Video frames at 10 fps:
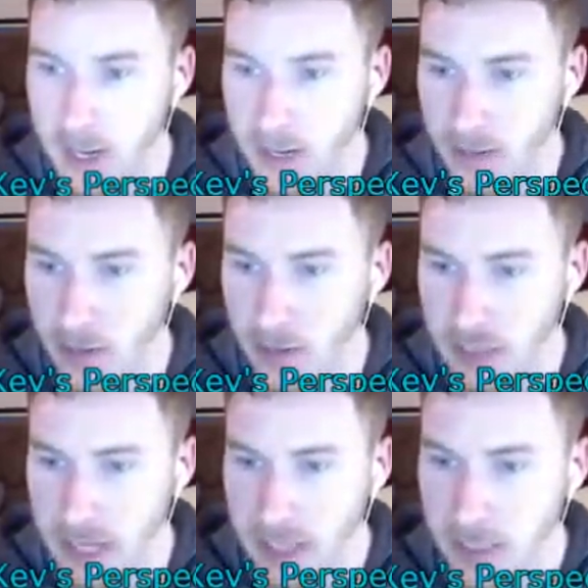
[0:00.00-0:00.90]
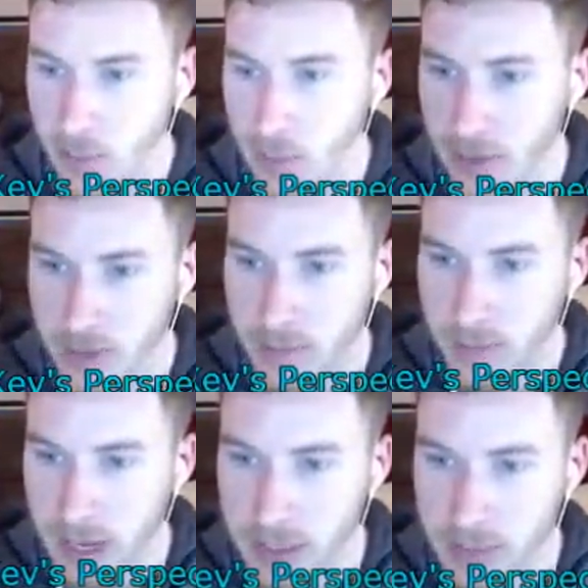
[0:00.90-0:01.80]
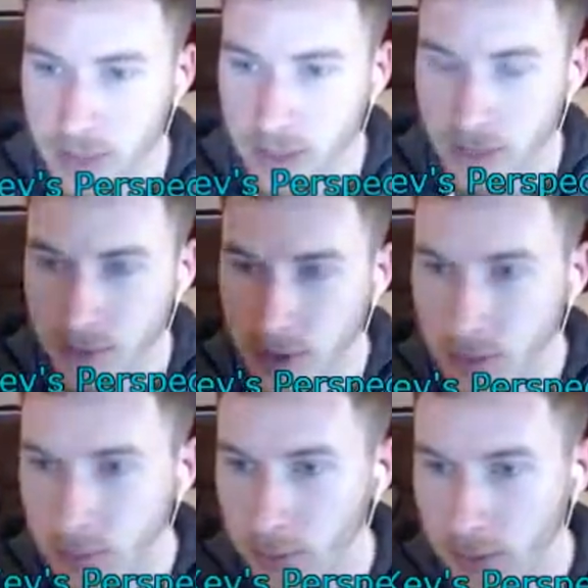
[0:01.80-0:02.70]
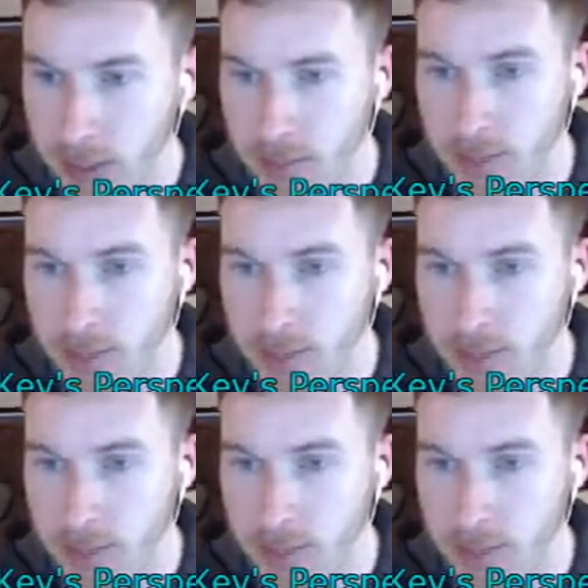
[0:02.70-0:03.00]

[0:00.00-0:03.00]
I don't know exactly what it reminds me of playing.